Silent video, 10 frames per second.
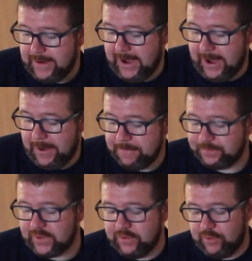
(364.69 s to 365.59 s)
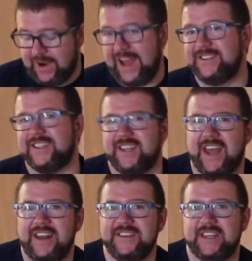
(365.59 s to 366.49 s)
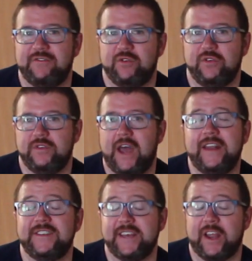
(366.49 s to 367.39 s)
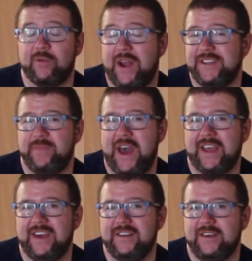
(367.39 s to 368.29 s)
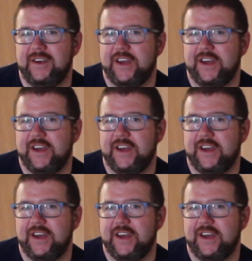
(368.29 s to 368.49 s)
The rice, it's a 90-second rice packet.